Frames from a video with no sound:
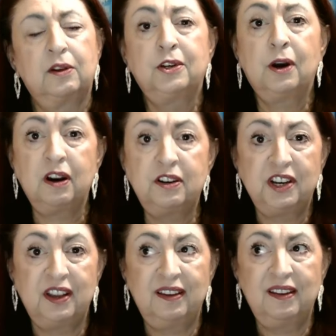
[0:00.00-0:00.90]

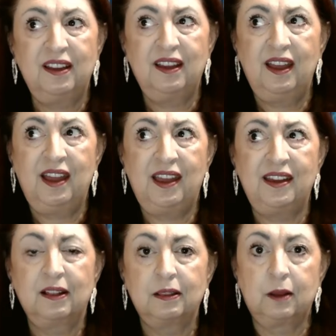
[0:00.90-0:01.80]
Charging
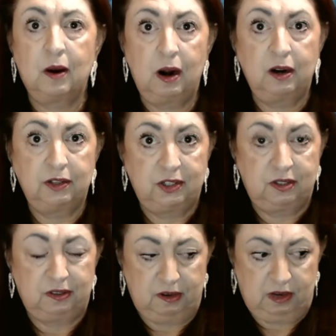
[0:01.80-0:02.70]
a
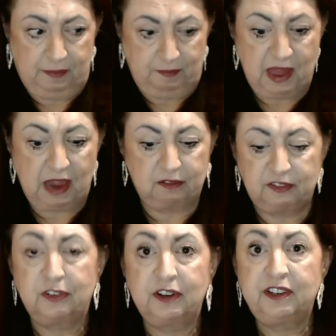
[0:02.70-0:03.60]
large
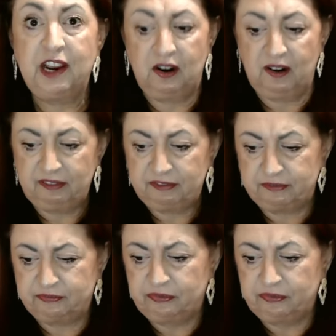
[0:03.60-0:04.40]
amount for a tariff,